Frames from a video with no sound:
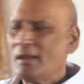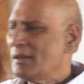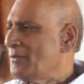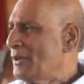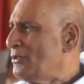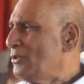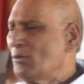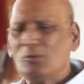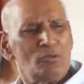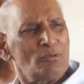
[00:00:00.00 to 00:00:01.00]
Even
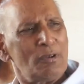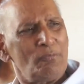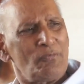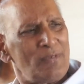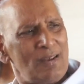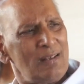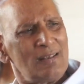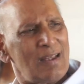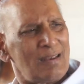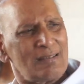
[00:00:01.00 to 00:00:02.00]
you can feel
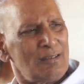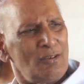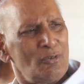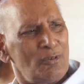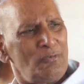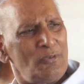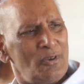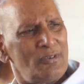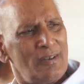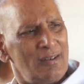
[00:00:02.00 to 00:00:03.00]
that. If you
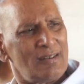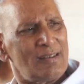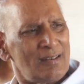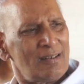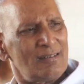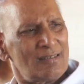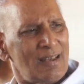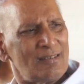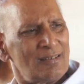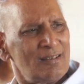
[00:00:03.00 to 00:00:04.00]
are a dedicated
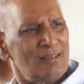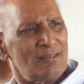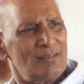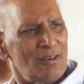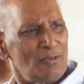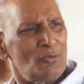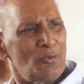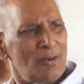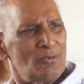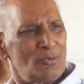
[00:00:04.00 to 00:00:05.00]
Sanskritist and you
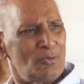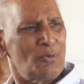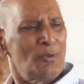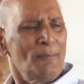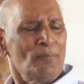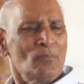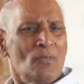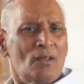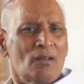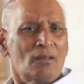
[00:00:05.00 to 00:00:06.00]
want to
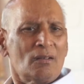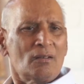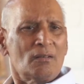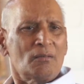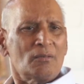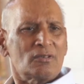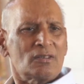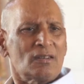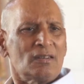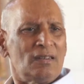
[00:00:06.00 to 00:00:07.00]

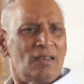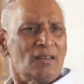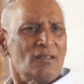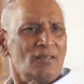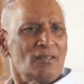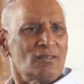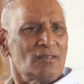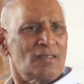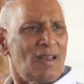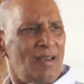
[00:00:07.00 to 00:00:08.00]
study and
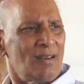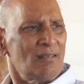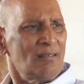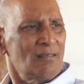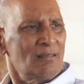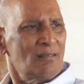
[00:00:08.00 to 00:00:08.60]
understand,